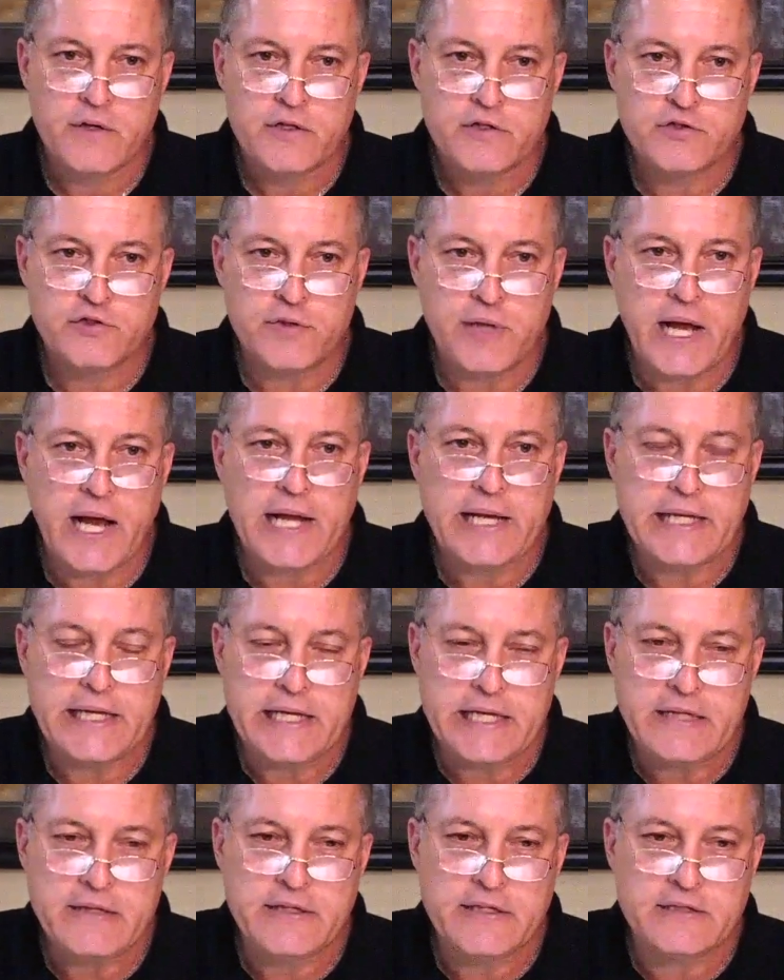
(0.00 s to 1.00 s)
Do not
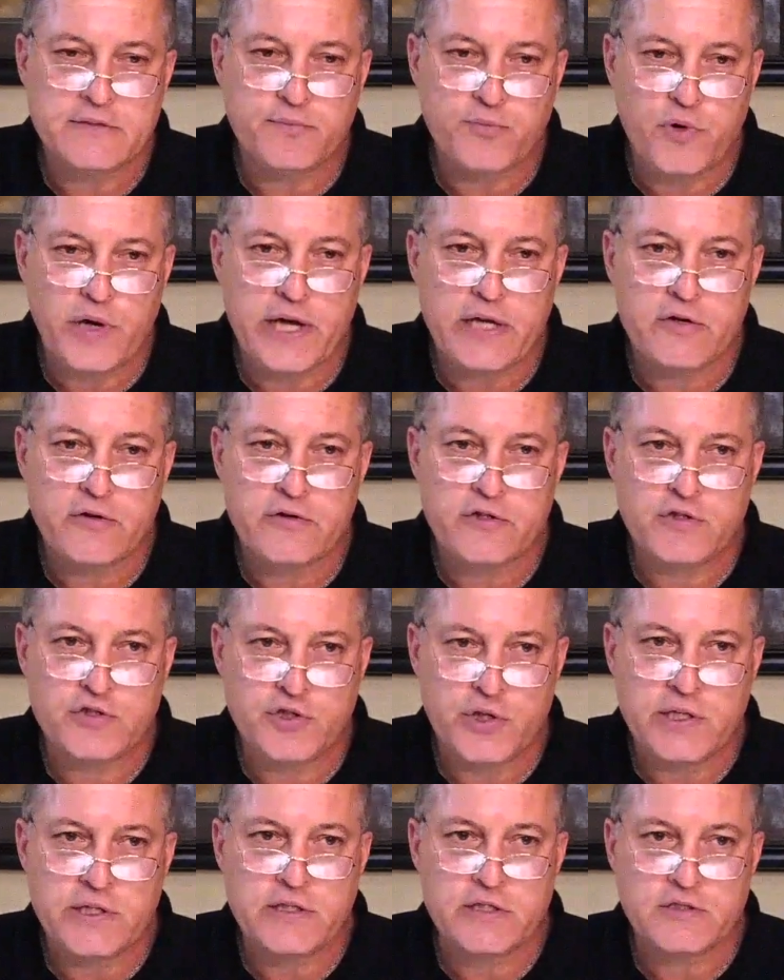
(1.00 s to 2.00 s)
eat this bread or
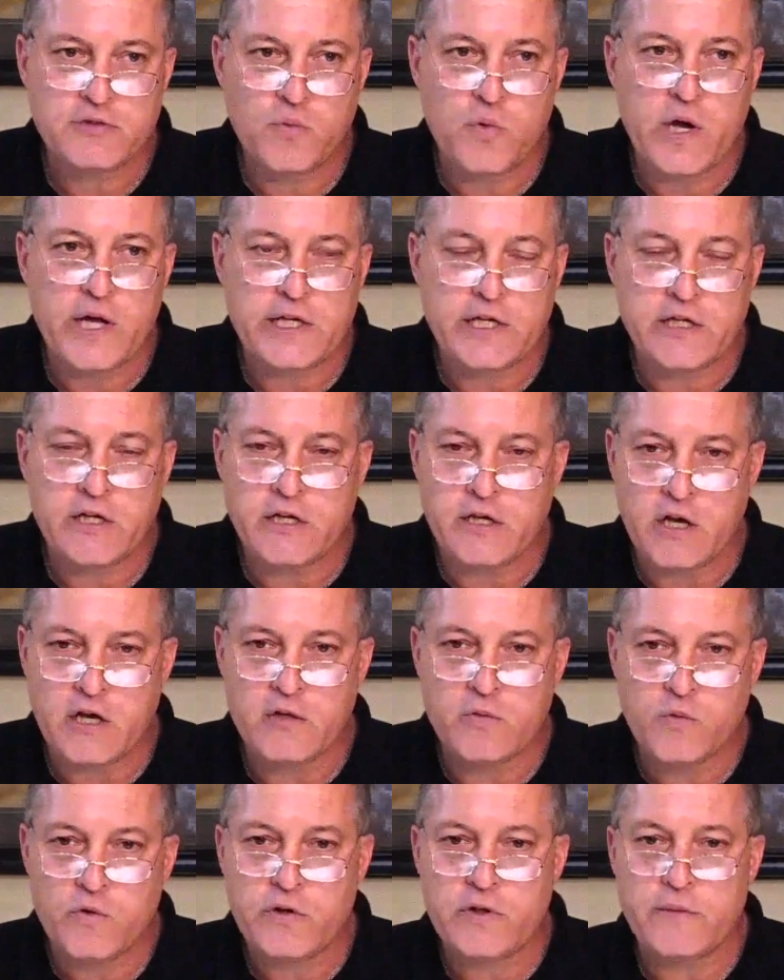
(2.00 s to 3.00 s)
drink this wine in an
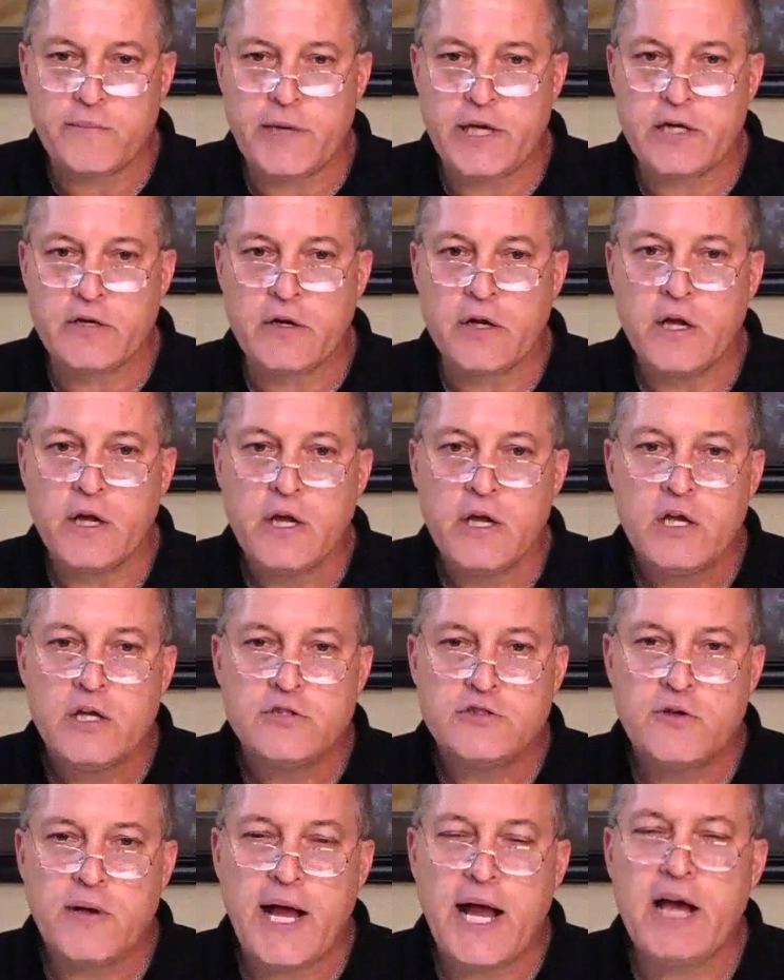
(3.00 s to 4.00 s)
unworthy manner.
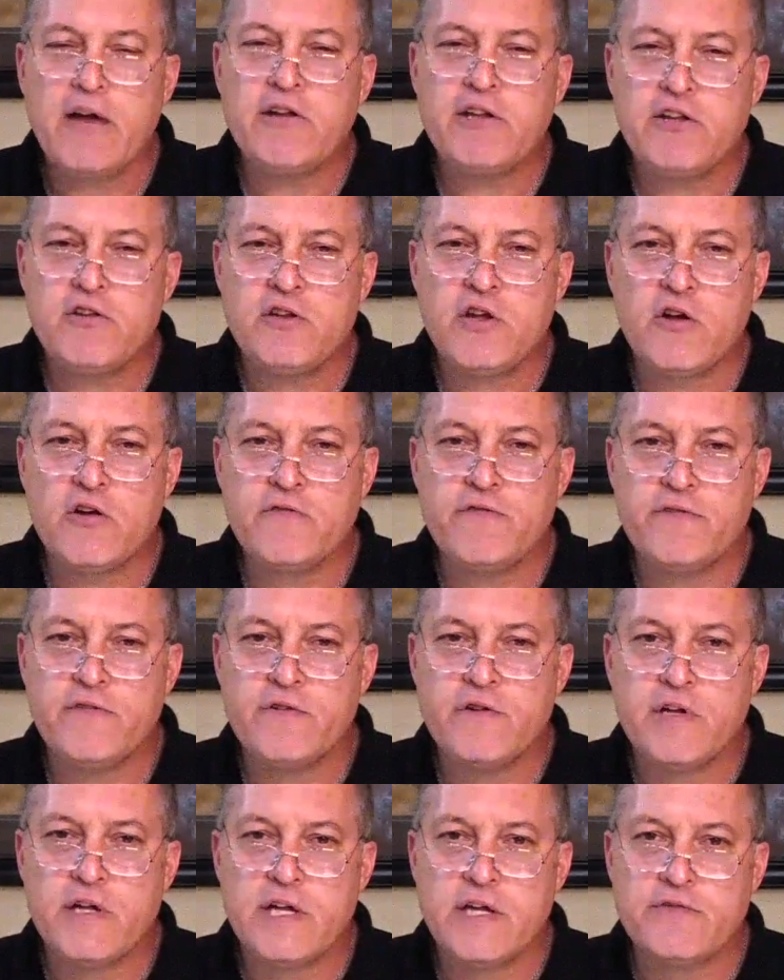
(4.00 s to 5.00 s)
So, how do you know if,
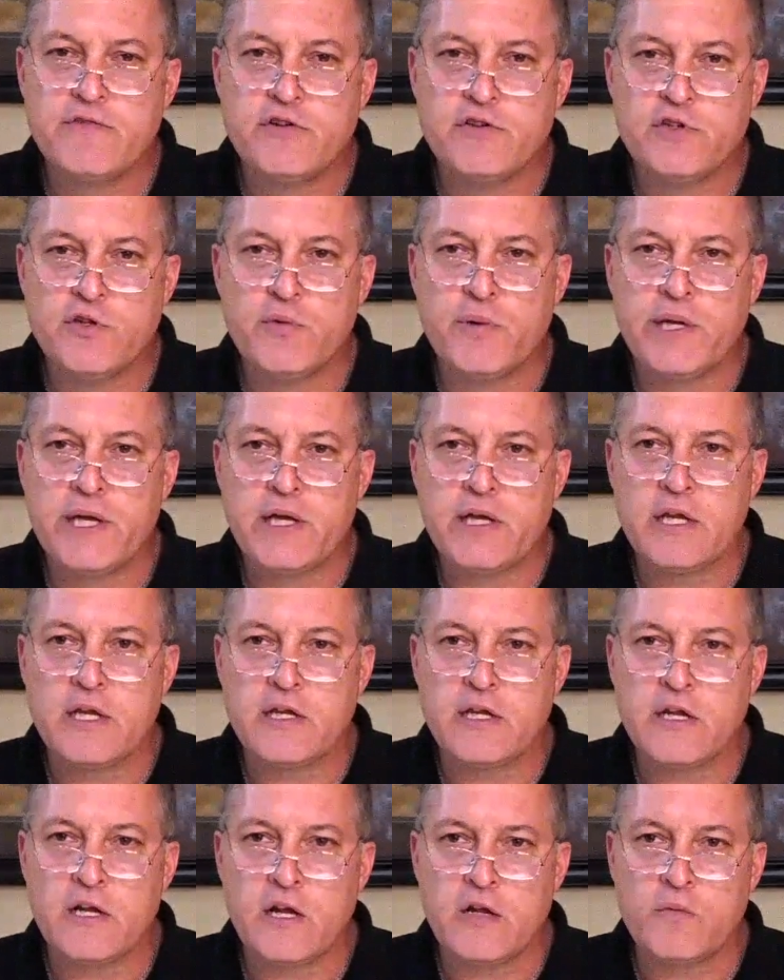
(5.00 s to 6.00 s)
if you're doing it in
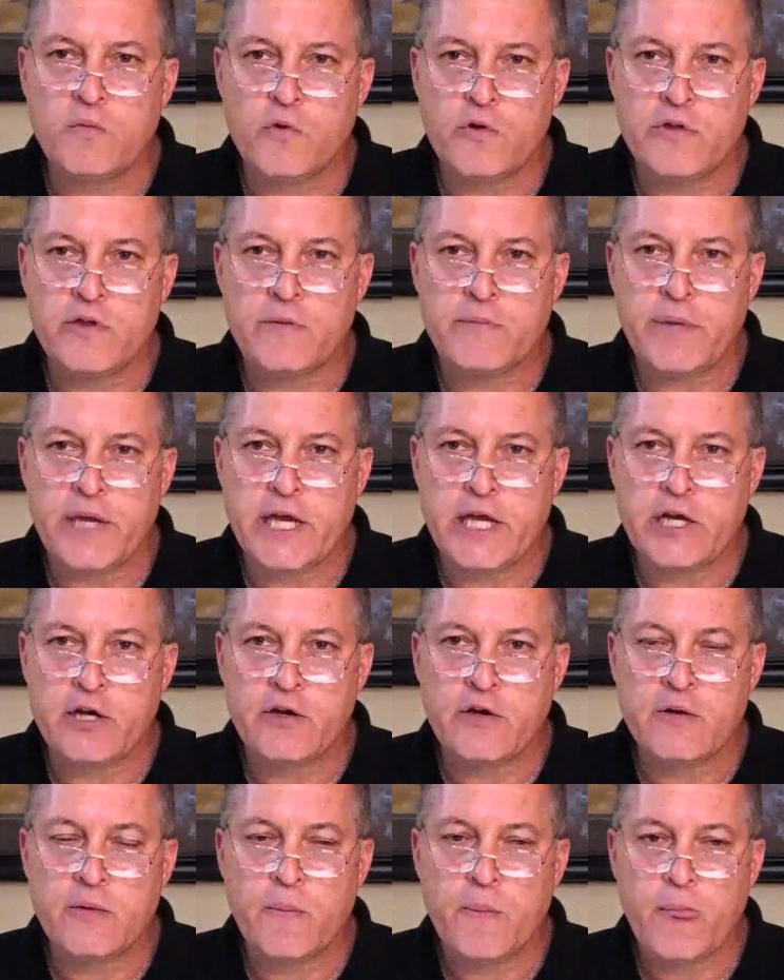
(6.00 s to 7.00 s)
an unworthy
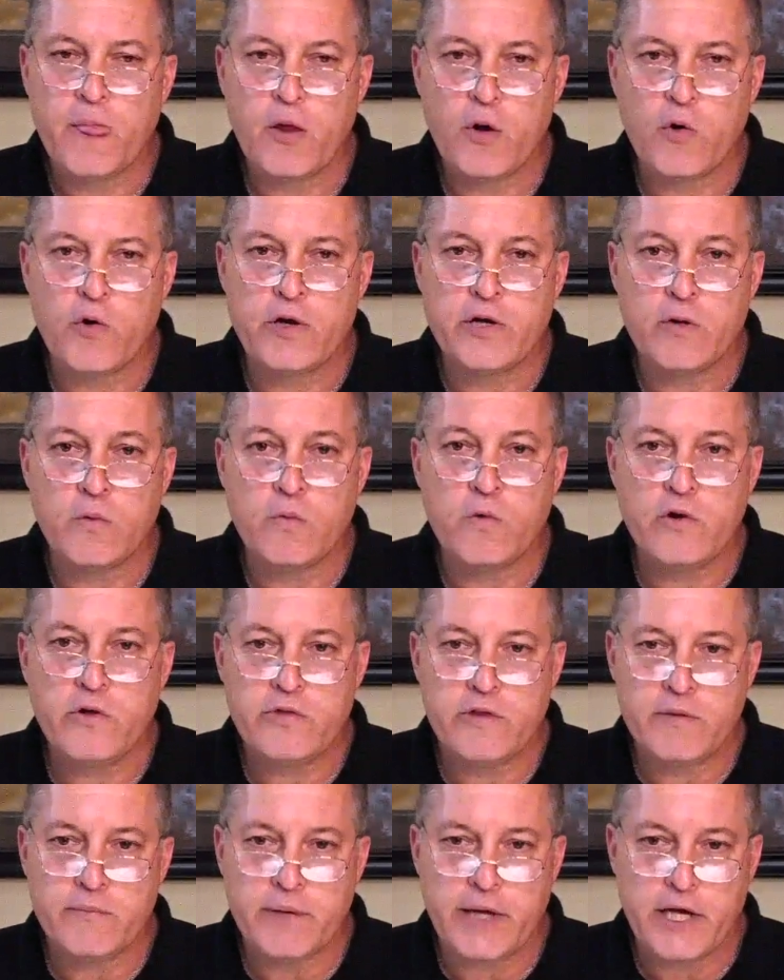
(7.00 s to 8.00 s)
manner or in a
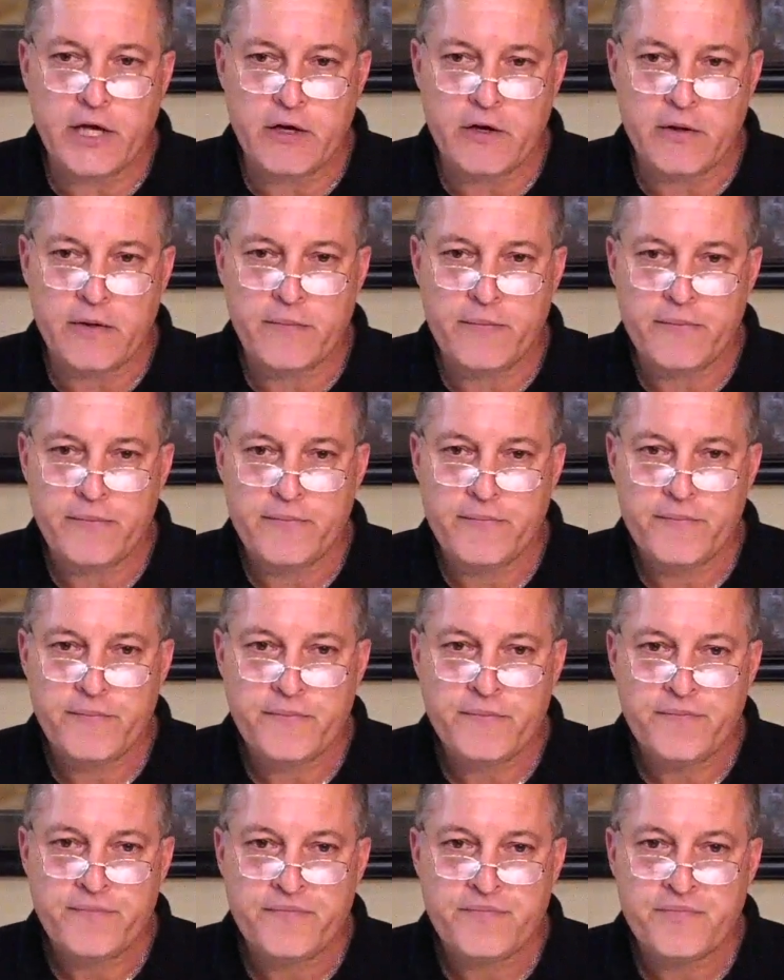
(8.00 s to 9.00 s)
worthy manner?
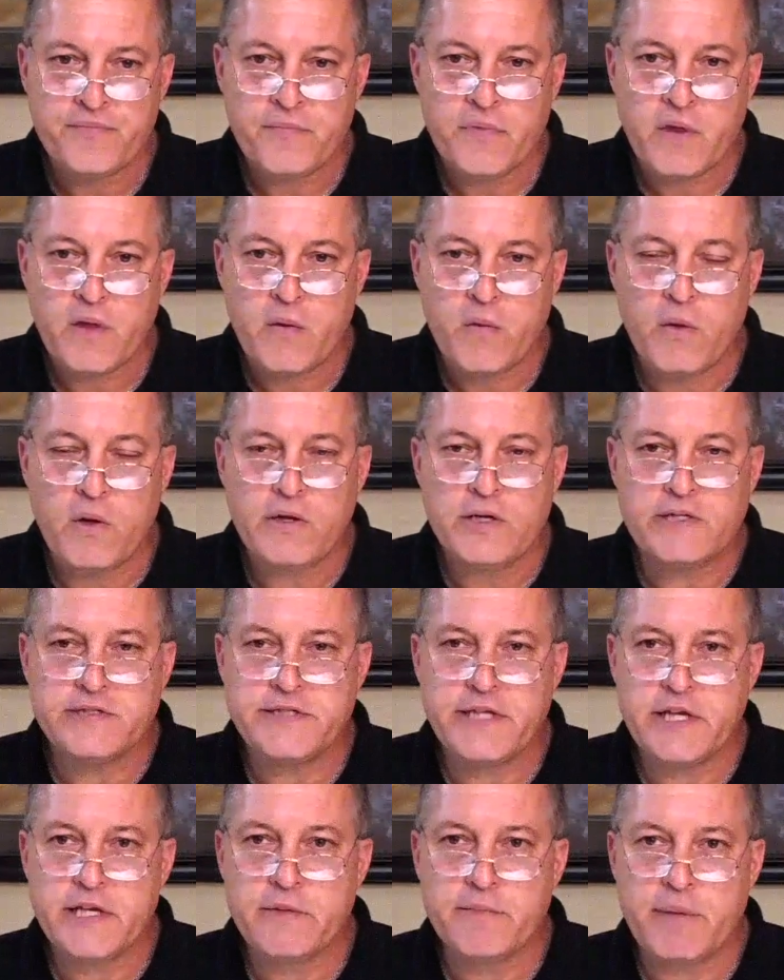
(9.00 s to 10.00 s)
Well, I'm going to
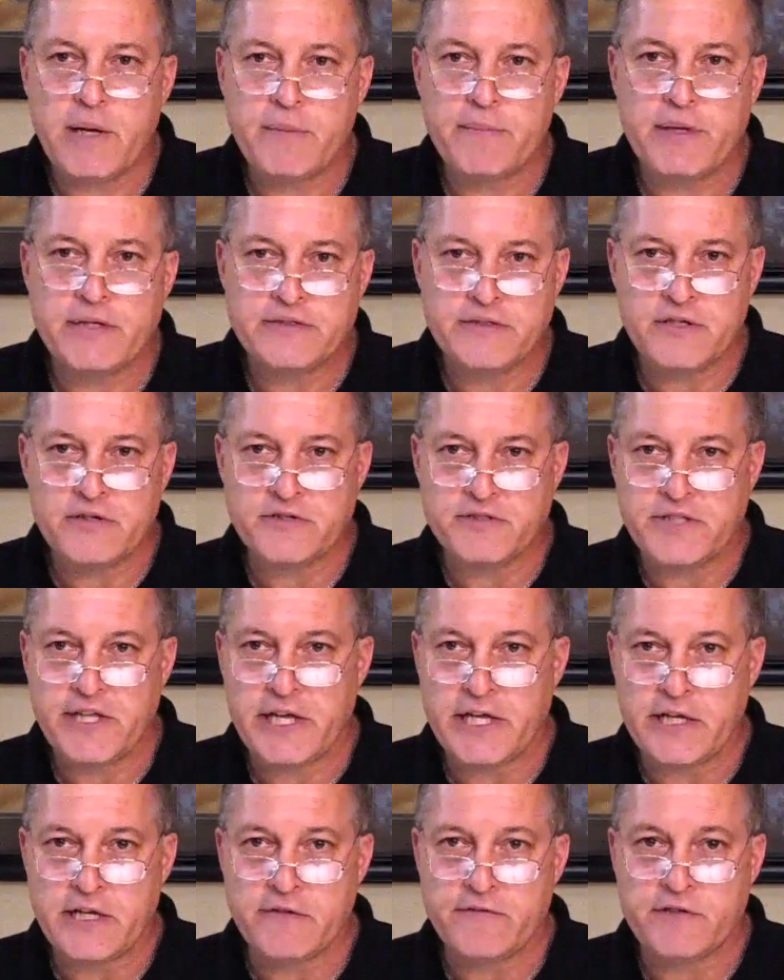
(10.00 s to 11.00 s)
tell you my best
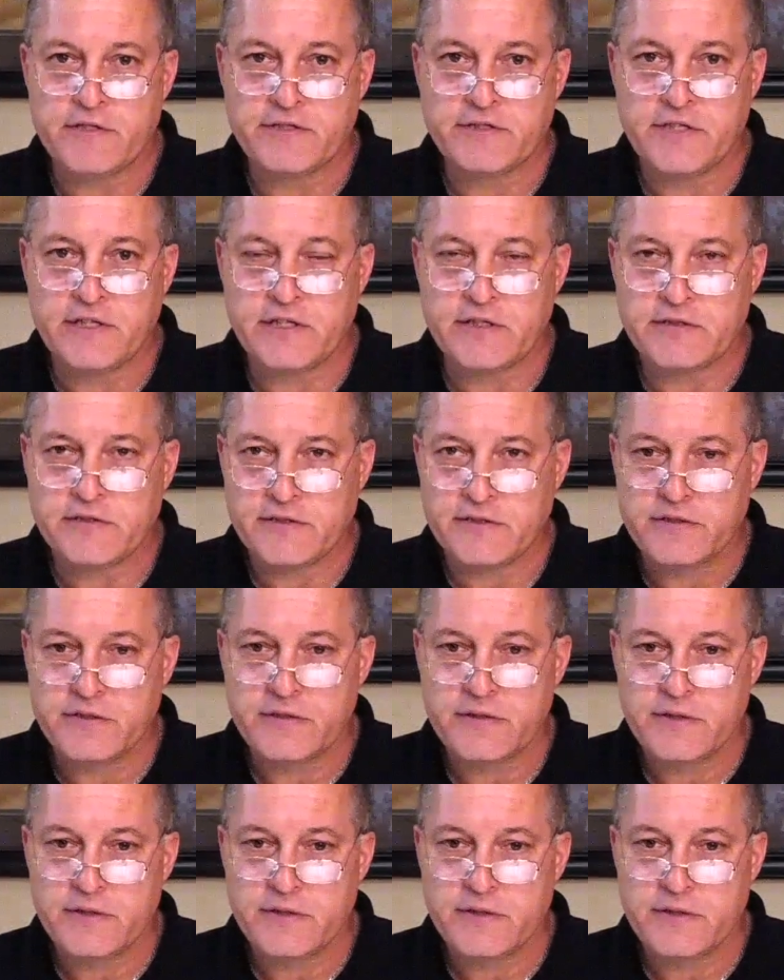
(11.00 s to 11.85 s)
understanding of it is this